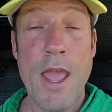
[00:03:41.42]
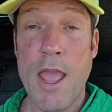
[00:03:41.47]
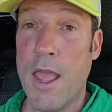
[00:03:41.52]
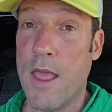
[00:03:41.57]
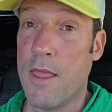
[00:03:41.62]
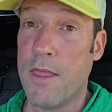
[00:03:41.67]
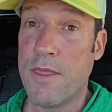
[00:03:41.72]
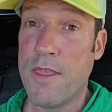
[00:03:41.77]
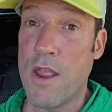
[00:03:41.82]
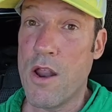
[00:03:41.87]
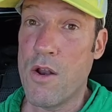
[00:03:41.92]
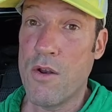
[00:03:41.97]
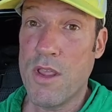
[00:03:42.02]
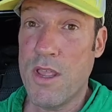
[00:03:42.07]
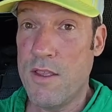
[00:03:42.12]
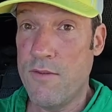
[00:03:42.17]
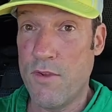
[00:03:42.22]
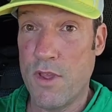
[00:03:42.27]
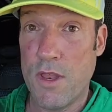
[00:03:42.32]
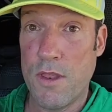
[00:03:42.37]
and they're
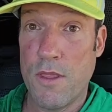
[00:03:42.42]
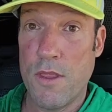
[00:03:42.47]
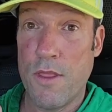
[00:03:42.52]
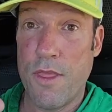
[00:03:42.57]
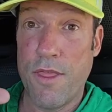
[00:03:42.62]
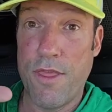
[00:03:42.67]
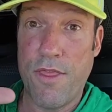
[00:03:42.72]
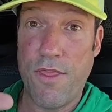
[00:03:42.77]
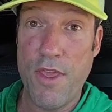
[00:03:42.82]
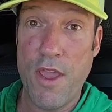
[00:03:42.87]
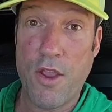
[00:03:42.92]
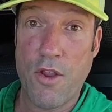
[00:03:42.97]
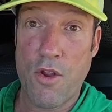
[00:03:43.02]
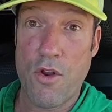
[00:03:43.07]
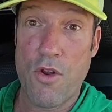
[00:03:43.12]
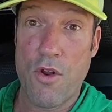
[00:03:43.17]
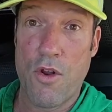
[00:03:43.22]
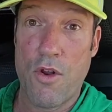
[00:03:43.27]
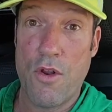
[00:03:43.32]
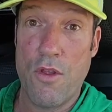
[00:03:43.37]
even
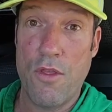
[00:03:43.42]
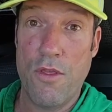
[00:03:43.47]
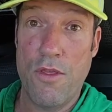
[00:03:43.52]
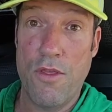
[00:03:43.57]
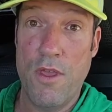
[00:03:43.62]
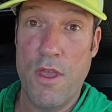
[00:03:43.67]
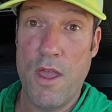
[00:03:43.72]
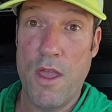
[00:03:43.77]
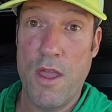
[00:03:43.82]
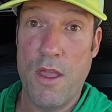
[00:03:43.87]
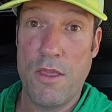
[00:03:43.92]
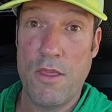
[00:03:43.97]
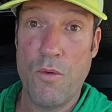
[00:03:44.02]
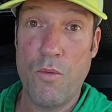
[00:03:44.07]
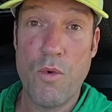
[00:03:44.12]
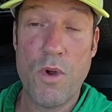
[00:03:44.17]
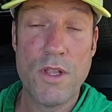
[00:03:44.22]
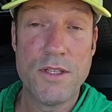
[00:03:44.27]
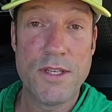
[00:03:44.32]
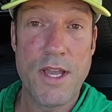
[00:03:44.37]
thicker than the
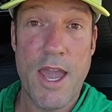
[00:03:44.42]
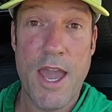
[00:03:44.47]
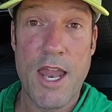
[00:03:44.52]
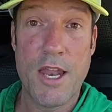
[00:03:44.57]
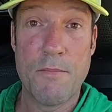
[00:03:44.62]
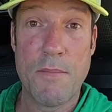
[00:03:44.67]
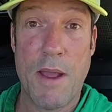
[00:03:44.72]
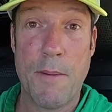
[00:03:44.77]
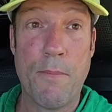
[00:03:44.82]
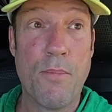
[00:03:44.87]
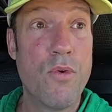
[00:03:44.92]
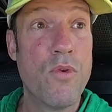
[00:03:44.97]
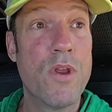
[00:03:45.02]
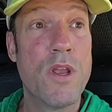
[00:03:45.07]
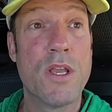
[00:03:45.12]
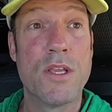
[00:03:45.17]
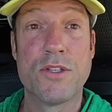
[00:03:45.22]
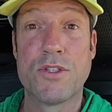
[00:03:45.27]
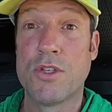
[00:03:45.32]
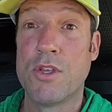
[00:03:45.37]
ones I had on my
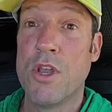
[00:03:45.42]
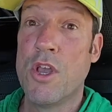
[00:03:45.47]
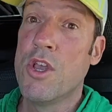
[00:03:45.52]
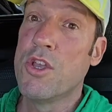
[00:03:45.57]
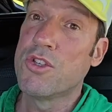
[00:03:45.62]
Prius.